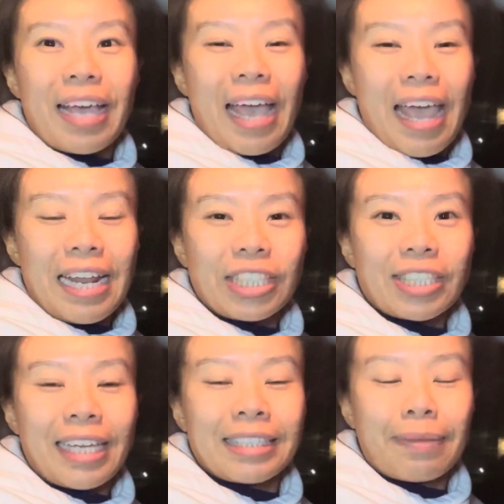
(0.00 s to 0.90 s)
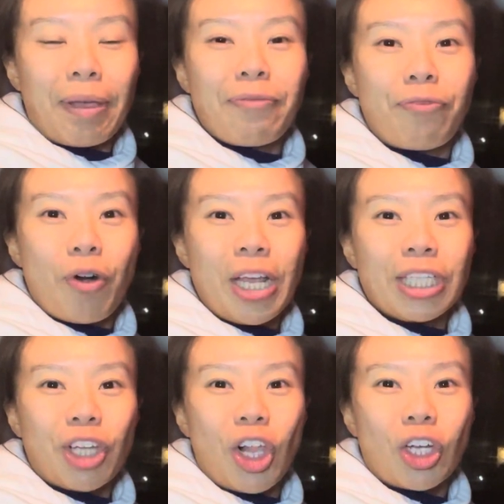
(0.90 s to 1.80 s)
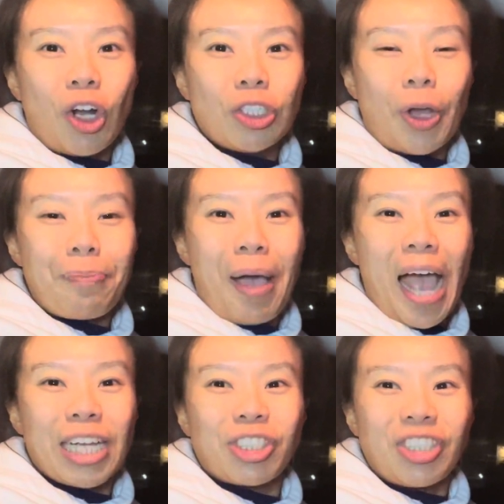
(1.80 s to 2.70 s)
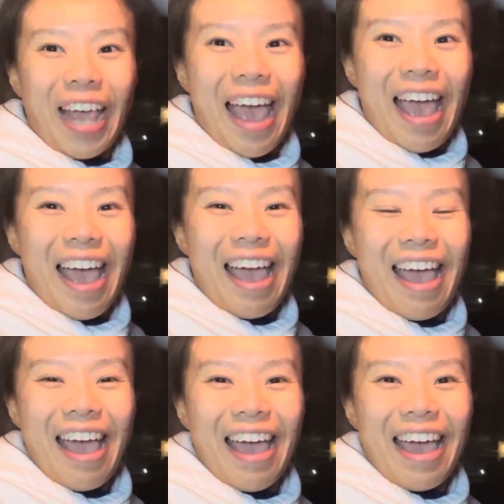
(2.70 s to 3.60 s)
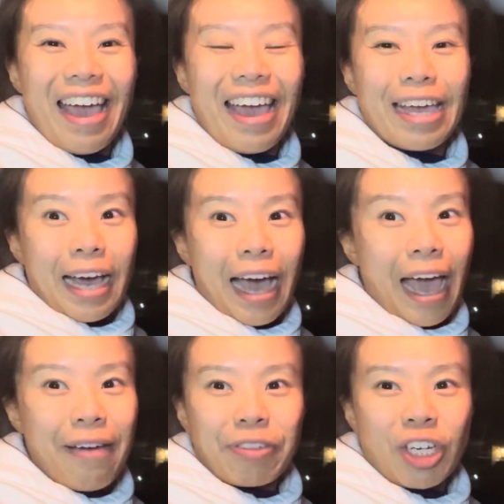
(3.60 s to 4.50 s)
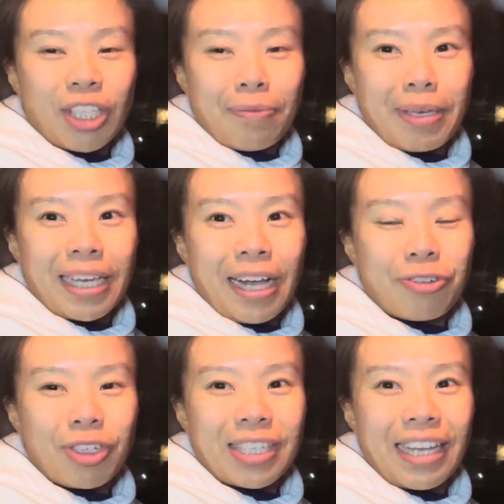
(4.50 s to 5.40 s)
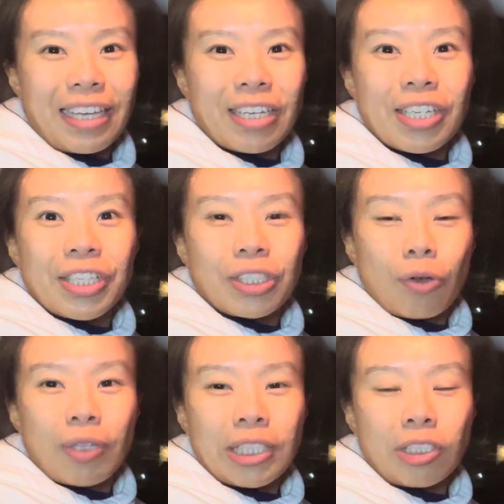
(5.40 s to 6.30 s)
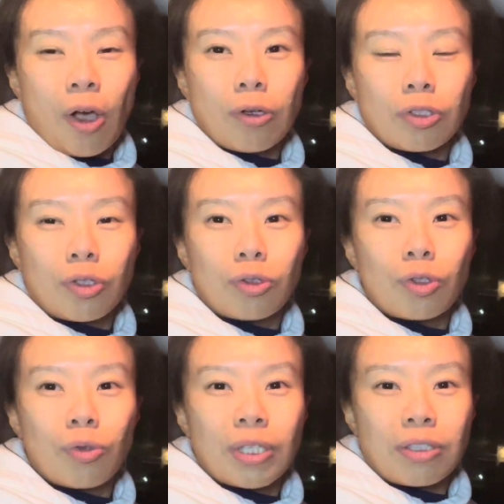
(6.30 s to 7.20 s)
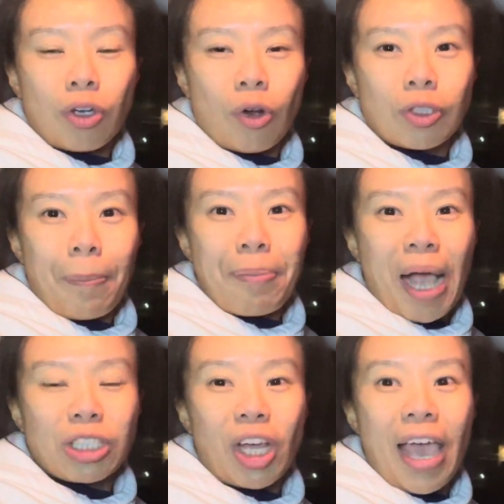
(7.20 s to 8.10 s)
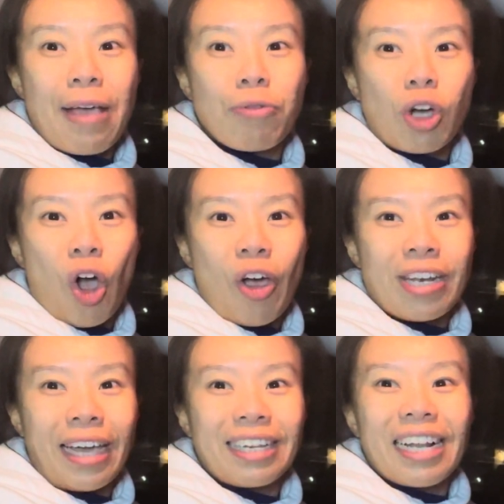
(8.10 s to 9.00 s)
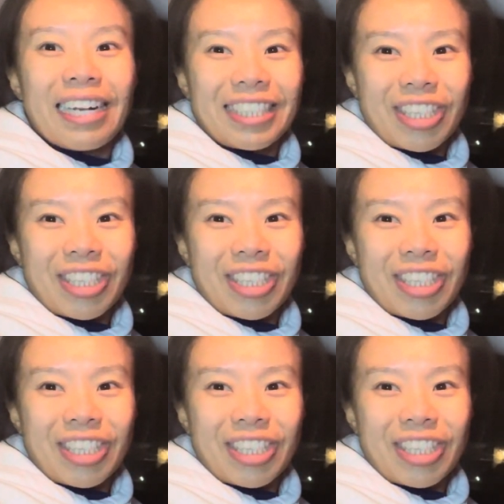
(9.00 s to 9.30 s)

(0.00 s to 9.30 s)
and I just accepted a forty dollar Cornershop badge. Yay! I have a chance of making one hundred tonight. So let's go to do this Cornershop batch and we'll call it a night. Let's